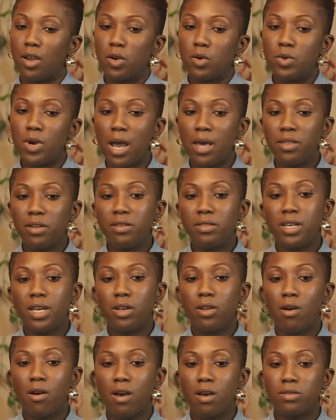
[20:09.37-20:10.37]
rather than
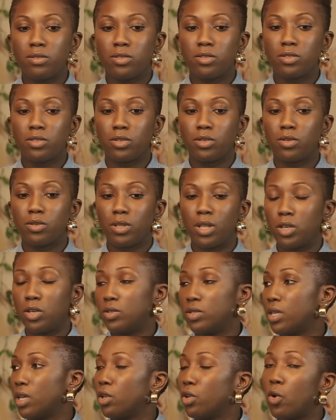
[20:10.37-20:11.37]
us, like you
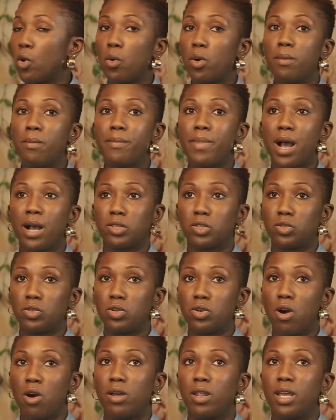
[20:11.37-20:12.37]
said, going back to
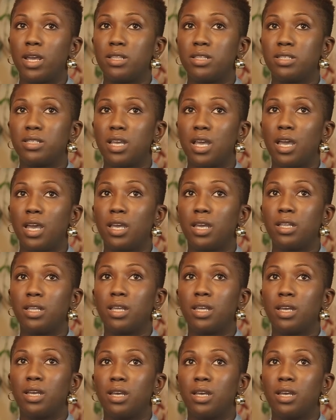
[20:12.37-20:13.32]
God and saying,